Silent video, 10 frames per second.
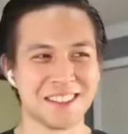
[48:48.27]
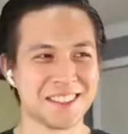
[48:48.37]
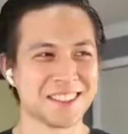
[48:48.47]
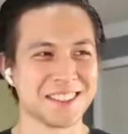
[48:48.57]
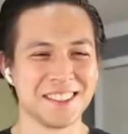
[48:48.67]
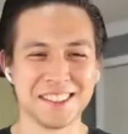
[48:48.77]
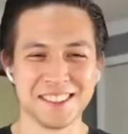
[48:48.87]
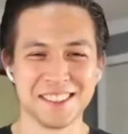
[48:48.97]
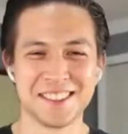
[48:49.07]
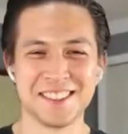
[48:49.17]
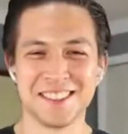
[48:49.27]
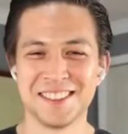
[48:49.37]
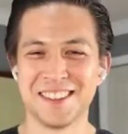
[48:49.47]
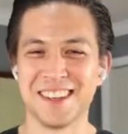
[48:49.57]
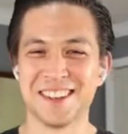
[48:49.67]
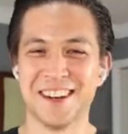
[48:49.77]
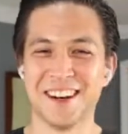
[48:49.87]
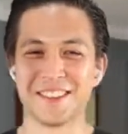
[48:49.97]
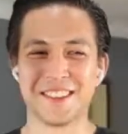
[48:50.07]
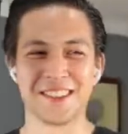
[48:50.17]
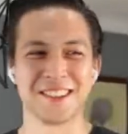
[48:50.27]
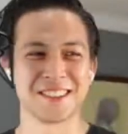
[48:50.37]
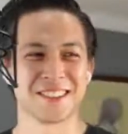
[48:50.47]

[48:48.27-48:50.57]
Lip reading: value is always on point.